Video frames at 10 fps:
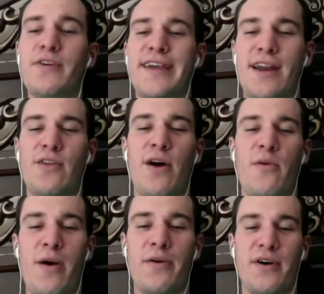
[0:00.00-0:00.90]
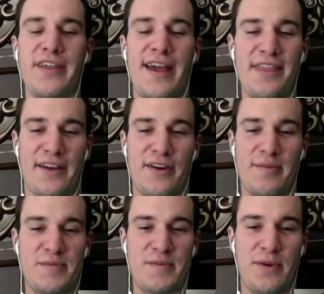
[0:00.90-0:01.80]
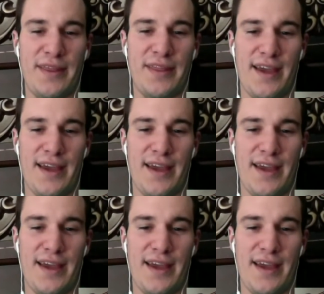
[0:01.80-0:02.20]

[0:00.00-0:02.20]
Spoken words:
really get along well with all the ethnic groups between the.